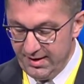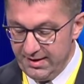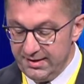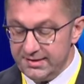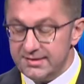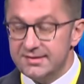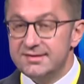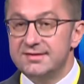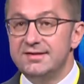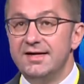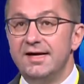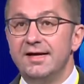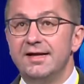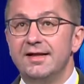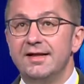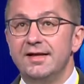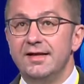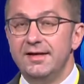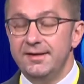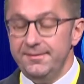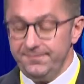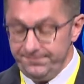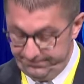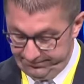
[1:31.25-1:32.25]

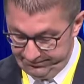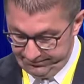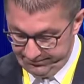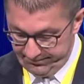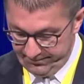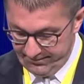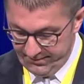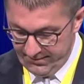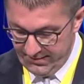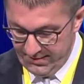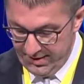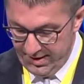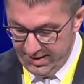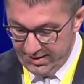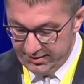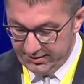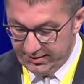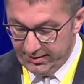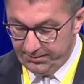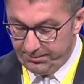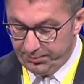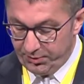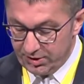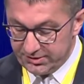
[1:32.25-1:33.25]
Sadly,
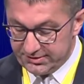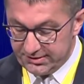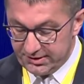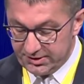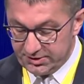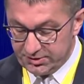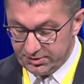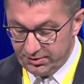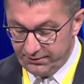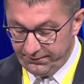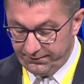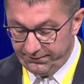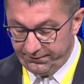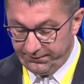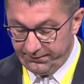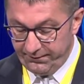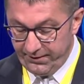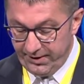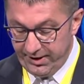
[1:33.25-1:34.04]
the process of